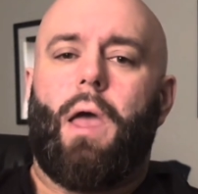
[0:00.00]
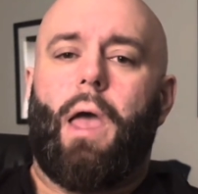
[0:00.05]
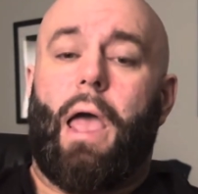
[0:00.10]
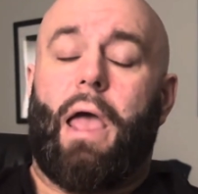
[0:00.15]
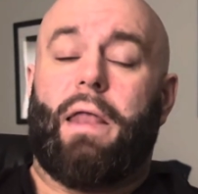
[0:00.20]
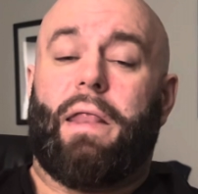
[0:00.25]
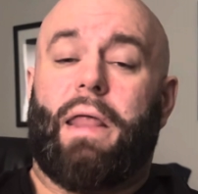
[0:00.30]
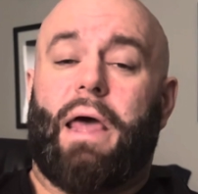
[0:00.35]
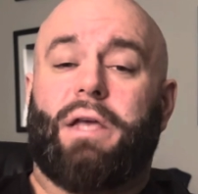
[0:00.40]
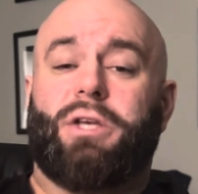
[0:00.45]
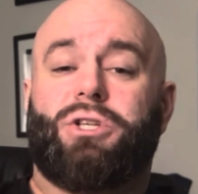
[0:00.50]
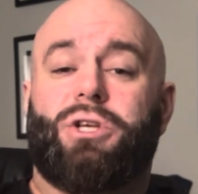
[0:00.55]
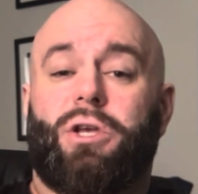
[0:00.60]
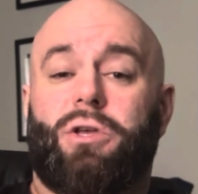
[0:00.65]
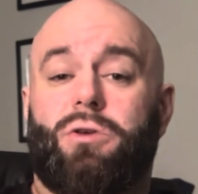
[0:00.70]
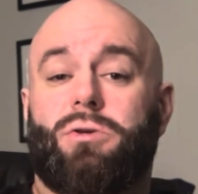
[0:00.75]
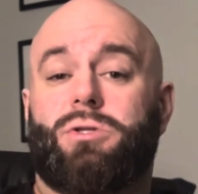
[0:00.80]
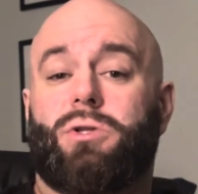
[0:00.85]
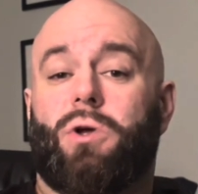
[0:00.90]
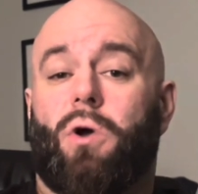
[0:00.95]
And that shit
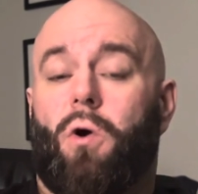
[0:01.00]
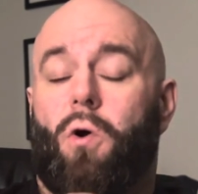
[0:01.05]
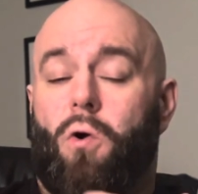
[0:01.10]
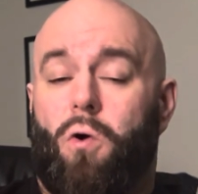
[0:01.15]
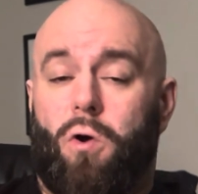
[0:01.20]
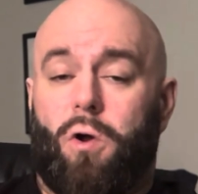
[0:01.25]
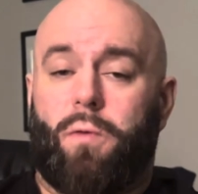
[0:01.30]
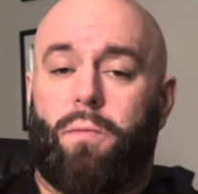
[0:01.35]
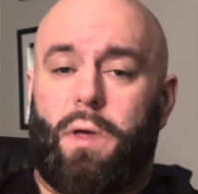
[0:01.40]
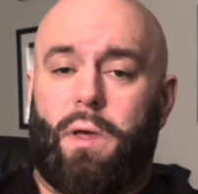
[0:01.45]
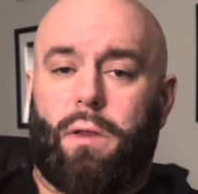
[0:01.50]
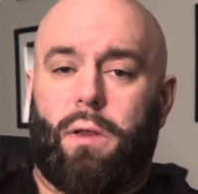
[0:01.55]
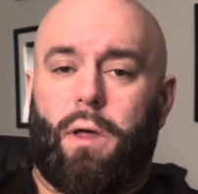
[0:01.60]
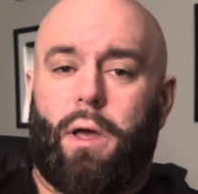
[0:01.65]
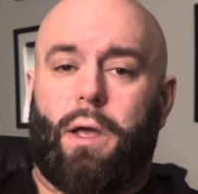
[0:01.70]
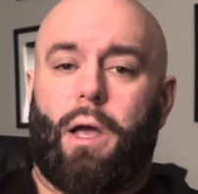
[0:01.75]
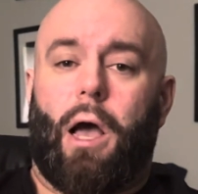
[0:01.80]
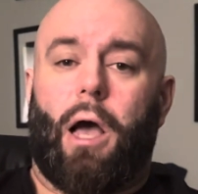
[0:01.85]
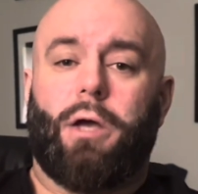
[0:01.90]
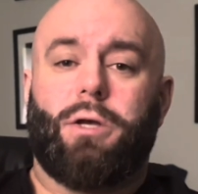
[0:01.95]
used to irk me.
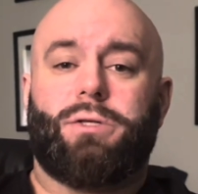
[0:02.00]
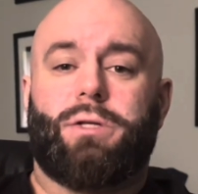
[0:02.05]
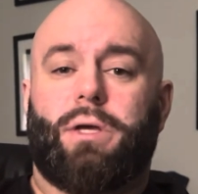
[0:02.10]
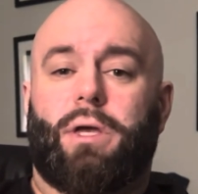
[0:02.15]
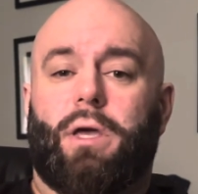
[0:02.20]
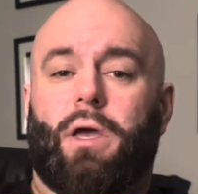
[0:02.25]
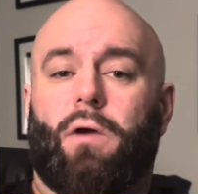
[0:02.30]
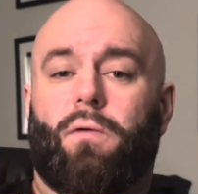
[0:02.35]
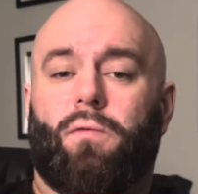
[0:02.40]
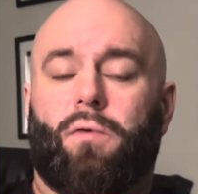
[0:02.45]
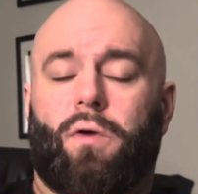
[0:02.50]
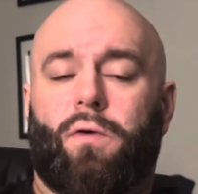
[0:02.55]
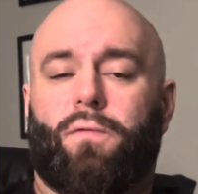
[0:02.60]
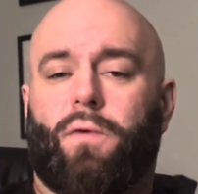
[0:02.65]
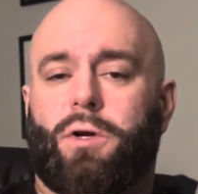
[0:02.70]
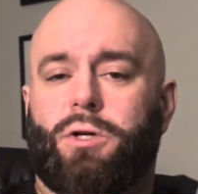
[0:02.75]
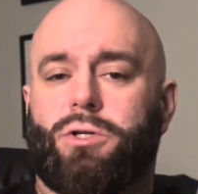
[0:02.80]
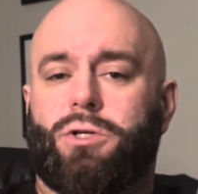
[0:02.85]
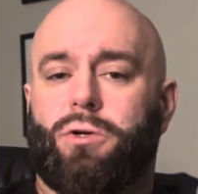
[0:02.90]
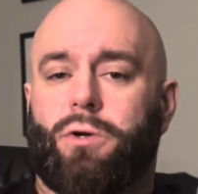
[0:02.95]
Like I used to get really
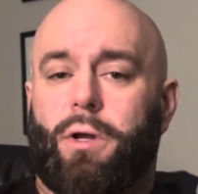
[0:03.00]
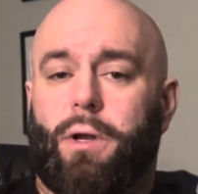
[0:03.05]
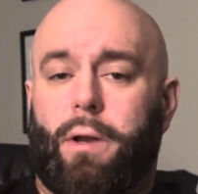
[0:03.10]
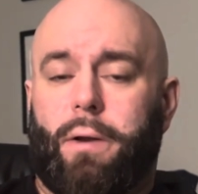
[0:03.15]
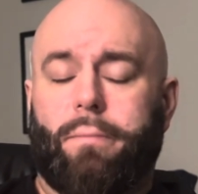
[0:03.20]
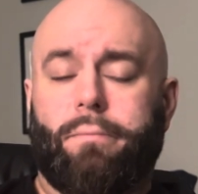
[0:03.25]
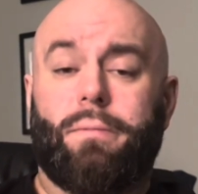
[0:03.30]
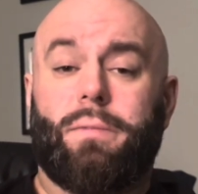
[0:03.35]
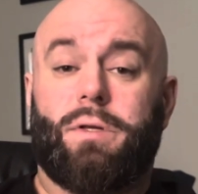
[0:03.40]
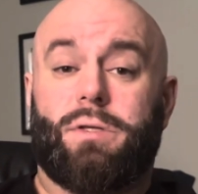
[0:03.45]
frustrated.